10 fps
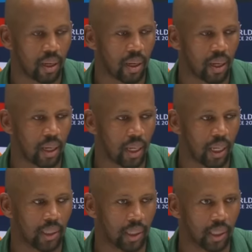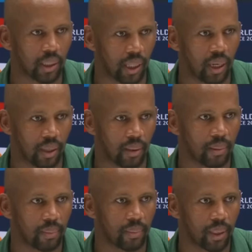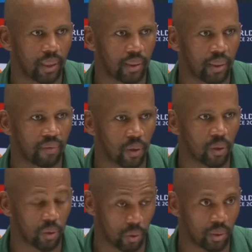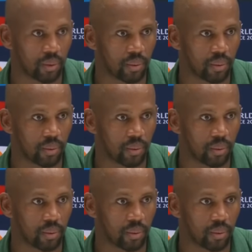I think they've got good